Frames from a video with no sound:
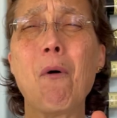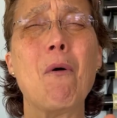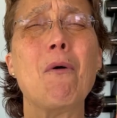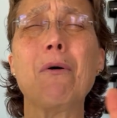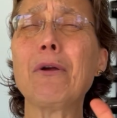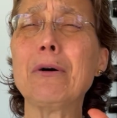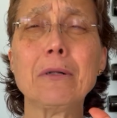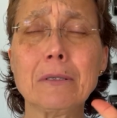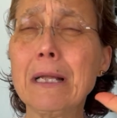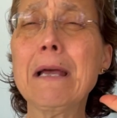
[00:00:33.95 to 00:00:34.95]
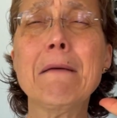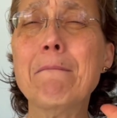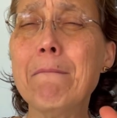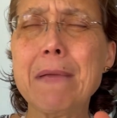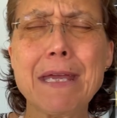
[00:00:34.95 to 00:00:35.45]
oil
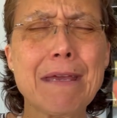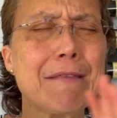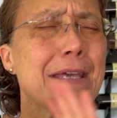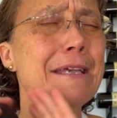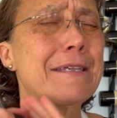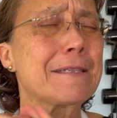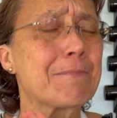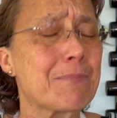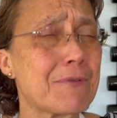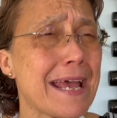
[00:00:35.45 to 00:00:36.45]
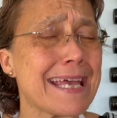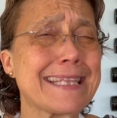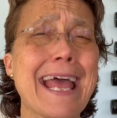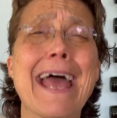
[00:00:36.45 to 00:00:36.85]
myth is spread